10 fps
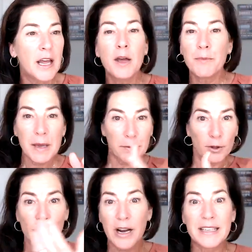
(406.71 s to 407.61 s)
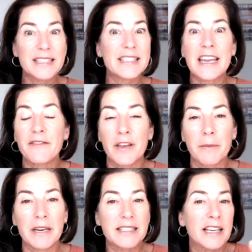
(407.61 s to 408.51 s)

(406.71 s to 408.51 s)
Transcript: people are trying to save him and he's like,